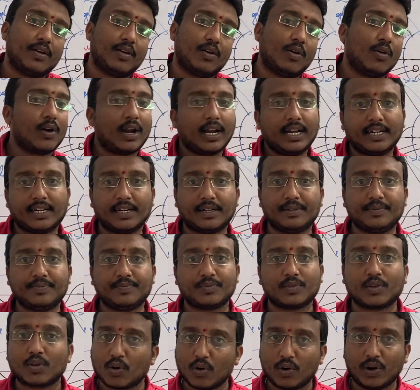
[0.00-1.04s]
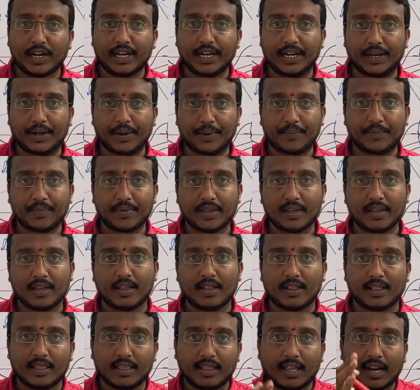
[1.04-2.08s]
Right? Got it?
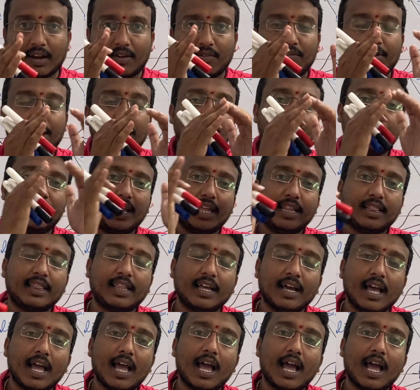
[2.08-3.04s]
Then wavelength